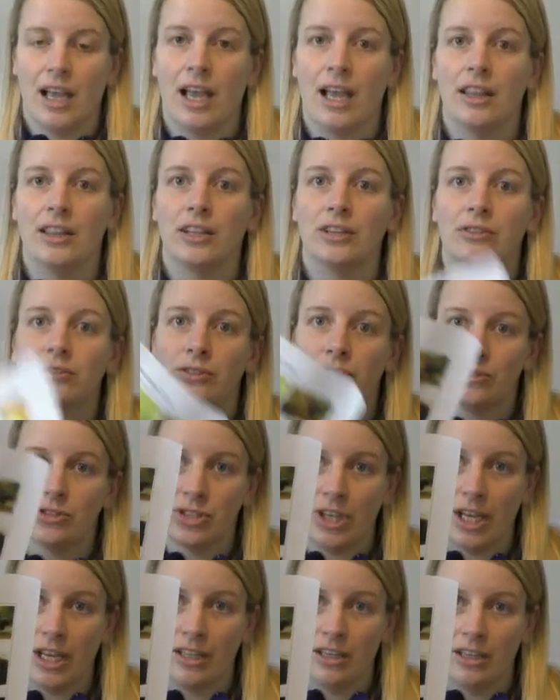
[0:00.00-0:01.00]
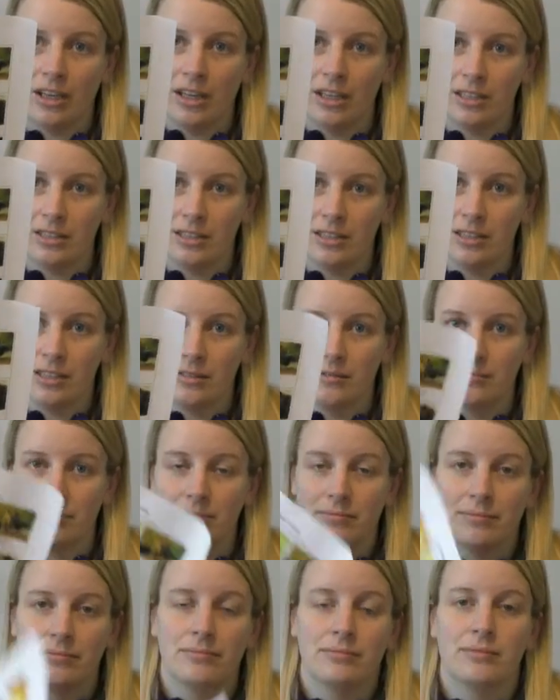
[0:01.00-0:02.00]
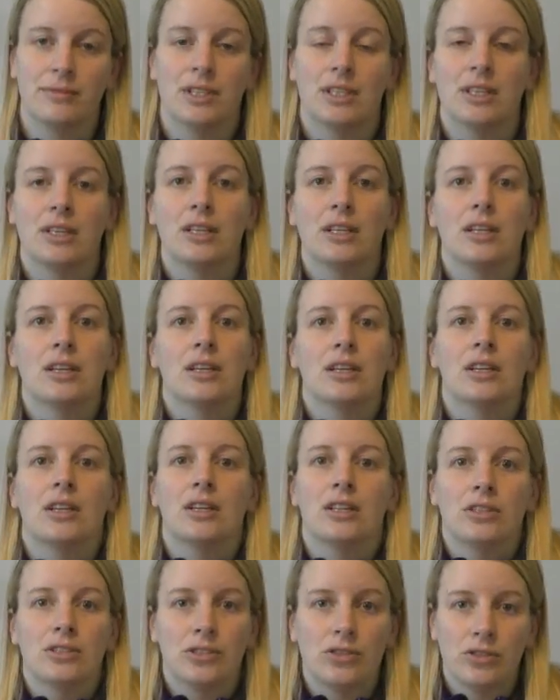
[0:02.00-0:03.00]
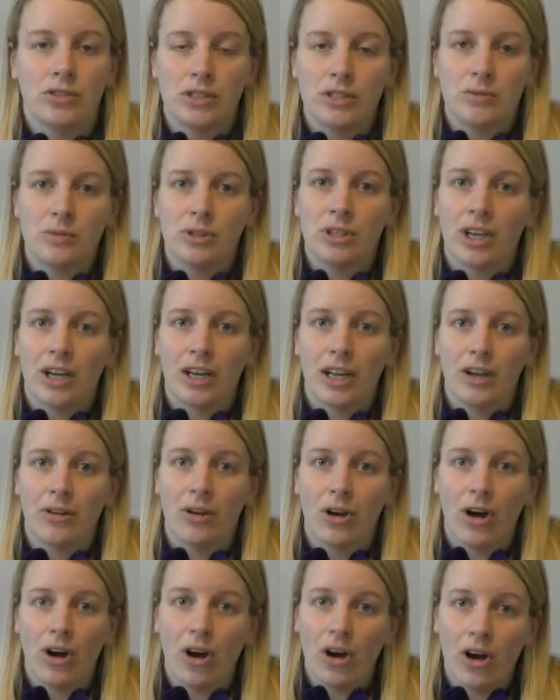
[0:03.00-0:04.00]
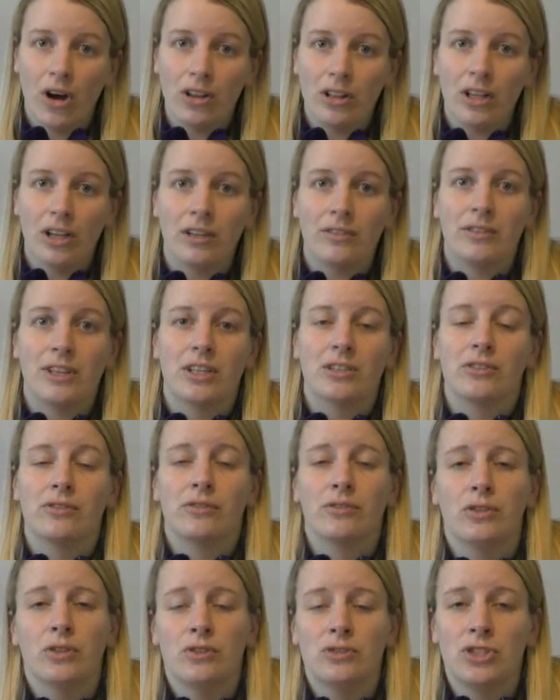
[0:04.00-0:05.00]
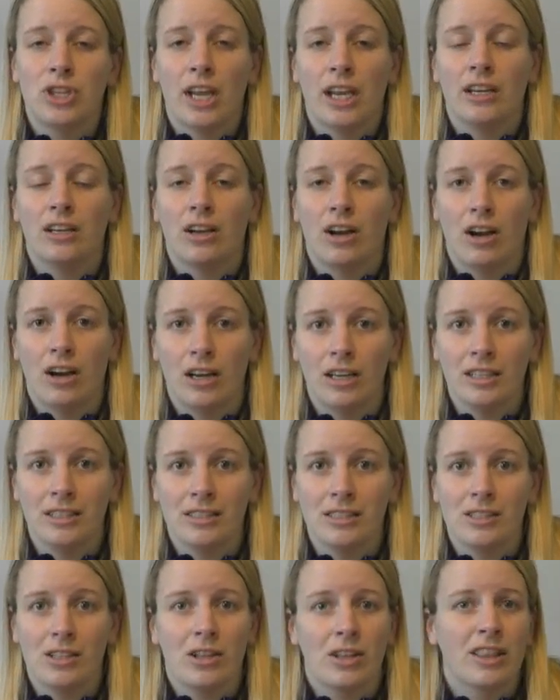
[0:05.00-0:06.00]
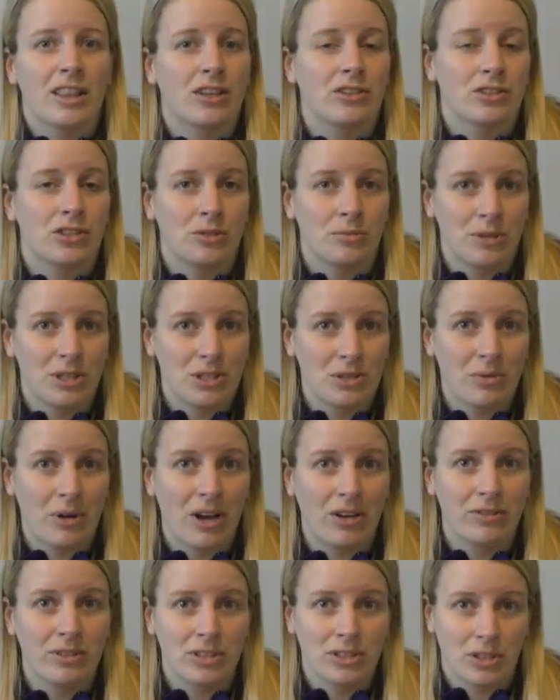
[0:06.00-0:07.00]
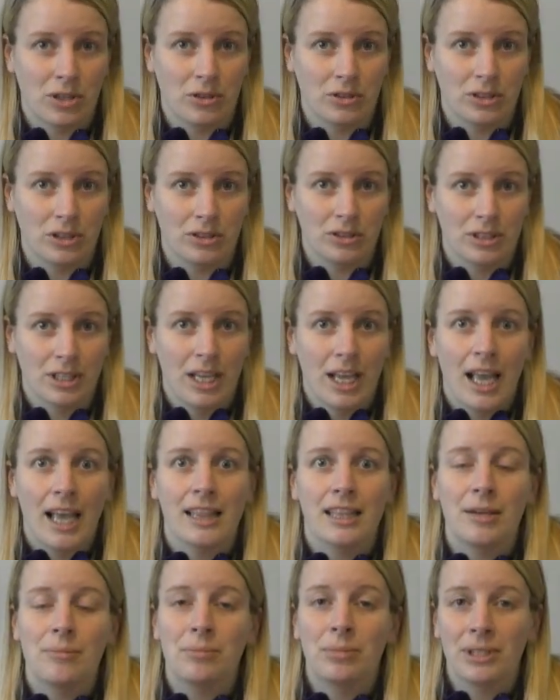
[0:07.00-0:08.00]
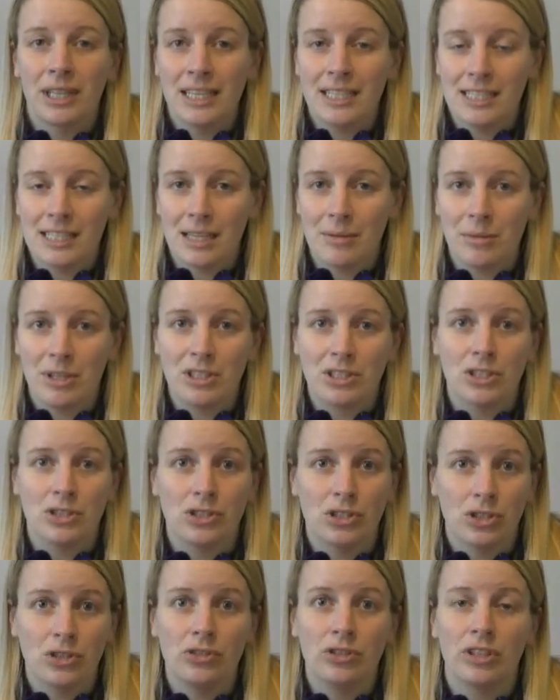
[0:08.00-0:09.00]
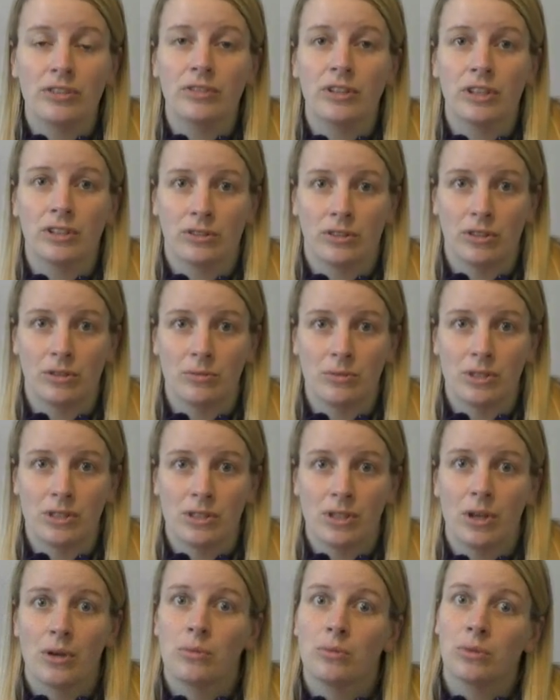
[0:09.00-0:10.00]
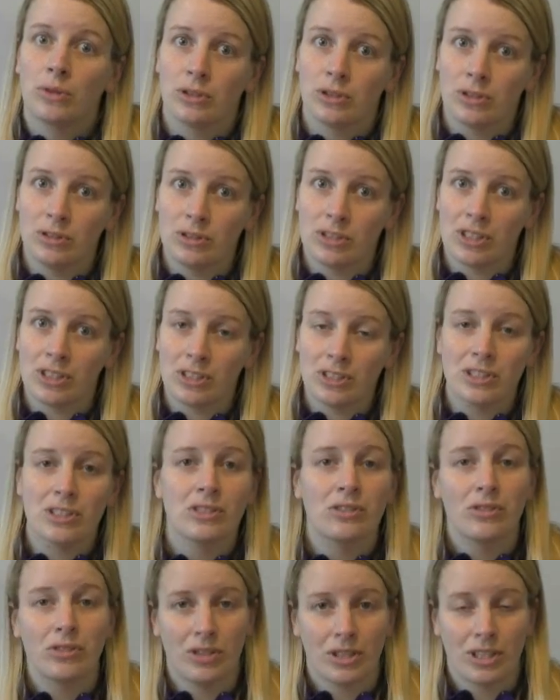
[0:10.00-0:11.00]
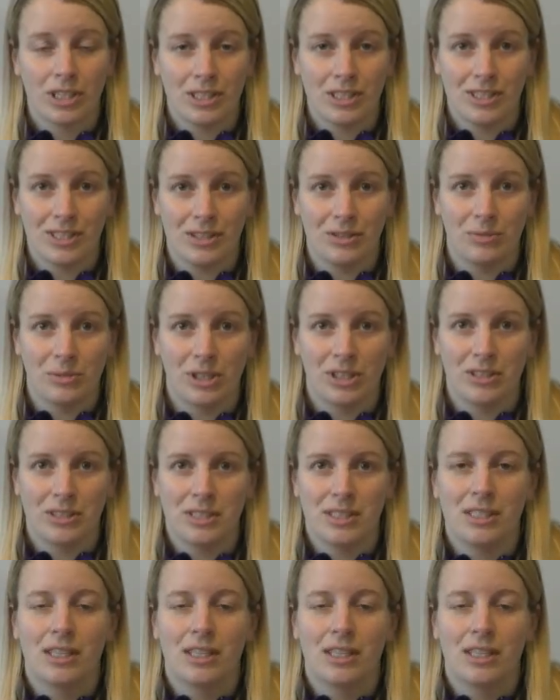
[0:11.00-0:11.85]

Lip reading: and their food chain cards. Students will cut out all of their food chain cards, there should be 12 in total, and then place them into two different groups, producers or consumers.